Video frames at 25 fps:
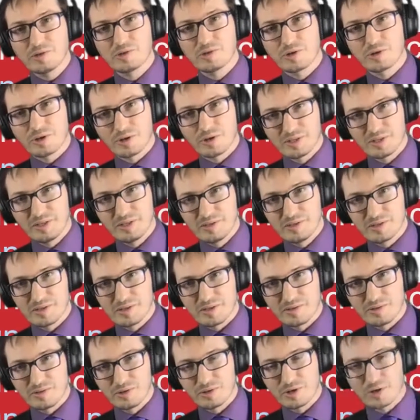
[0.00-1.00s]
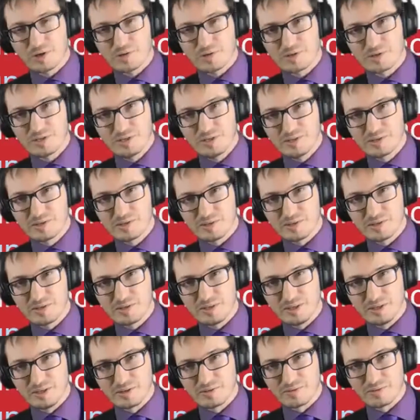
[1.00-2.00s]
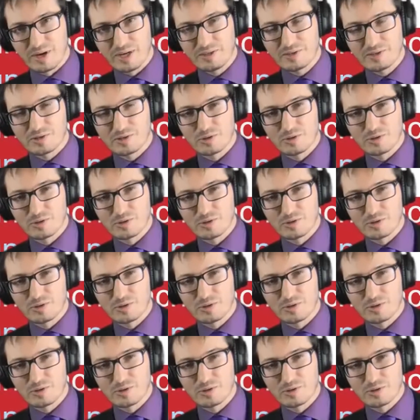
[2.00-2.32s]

the consistency, right?